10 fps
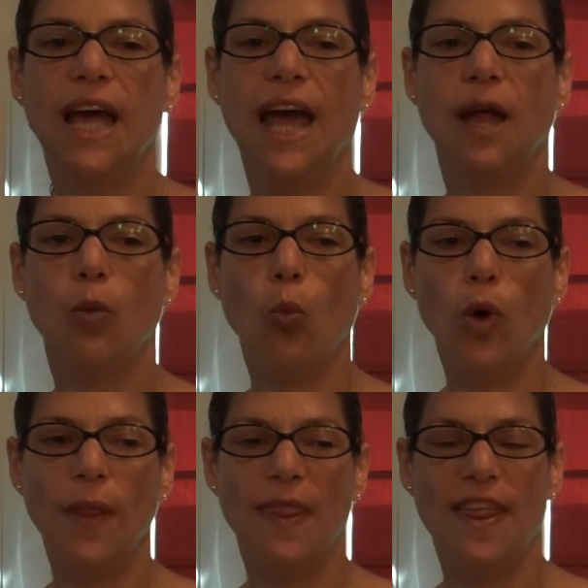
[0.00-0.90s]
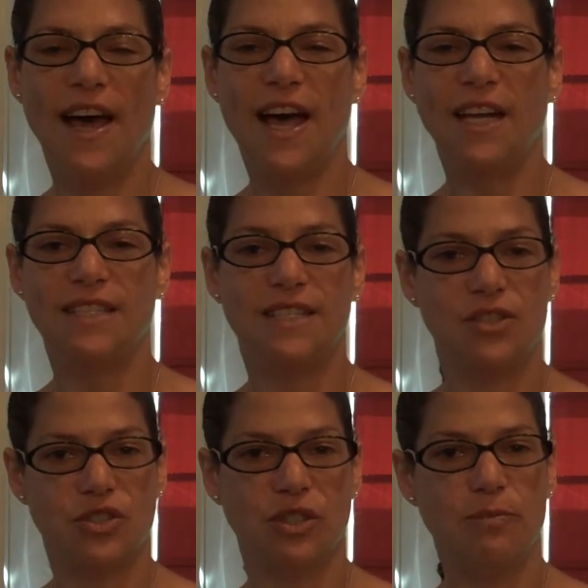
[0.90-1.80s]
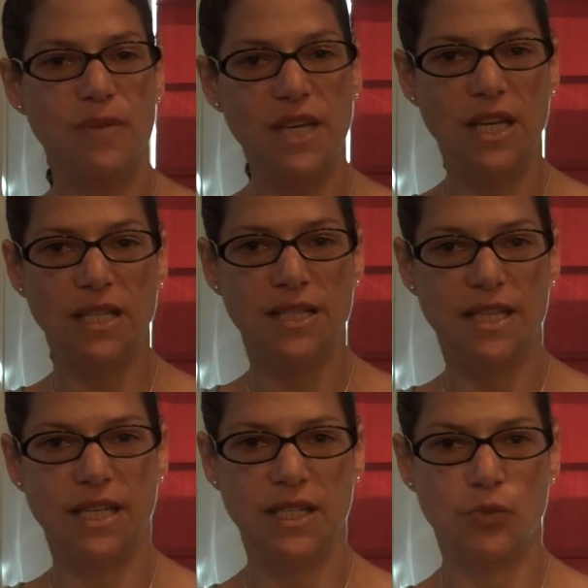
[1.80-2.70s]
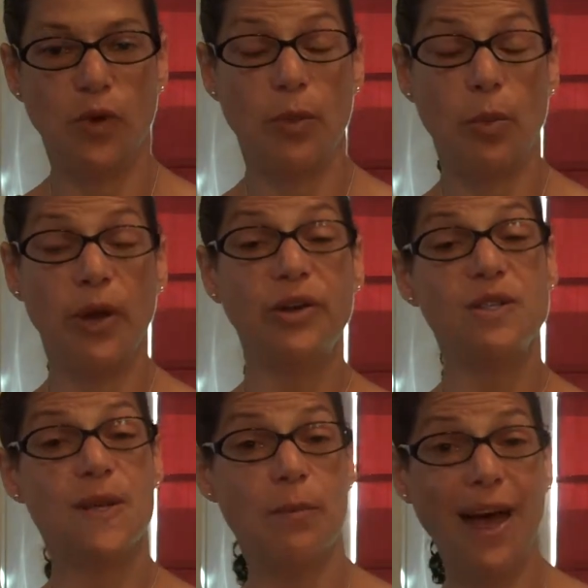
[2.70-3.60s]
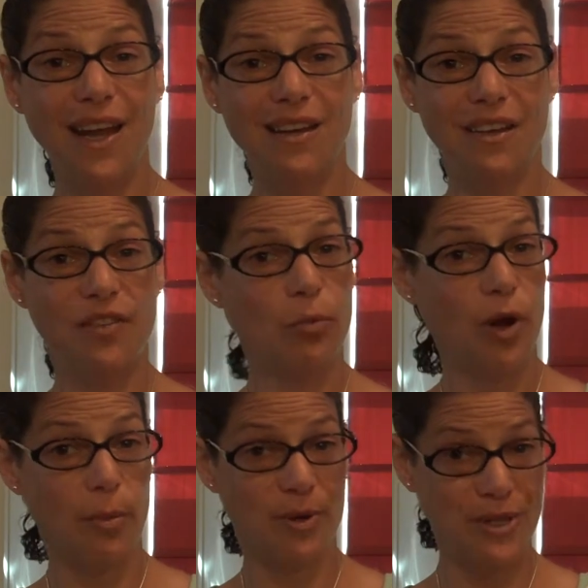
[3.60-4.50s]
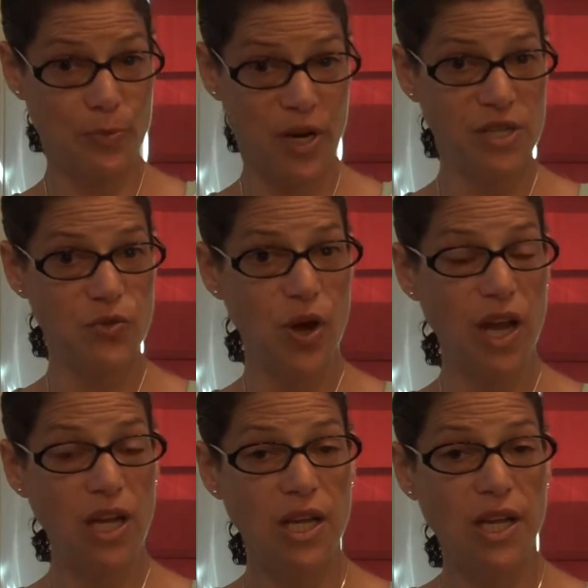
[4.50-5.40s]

And what that essentially means is when the market's competitive and a property is priced right,